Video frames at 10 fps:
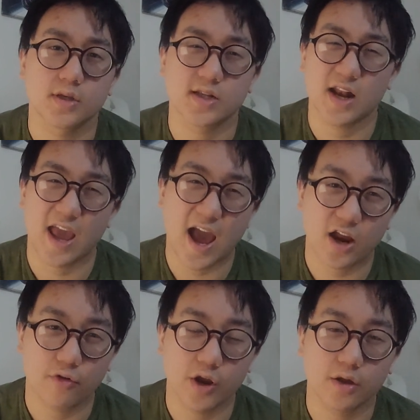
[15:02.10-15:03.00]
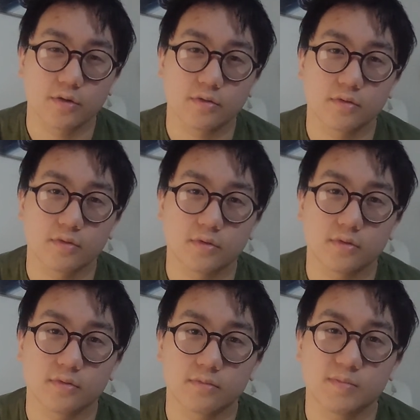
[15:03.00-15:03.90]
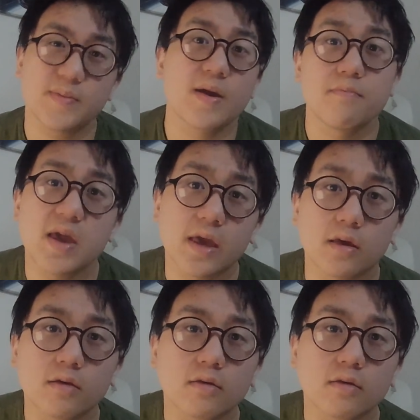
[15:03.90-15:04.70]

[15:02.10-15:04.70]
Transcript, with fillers: slightly angry. Maybe I'm mean.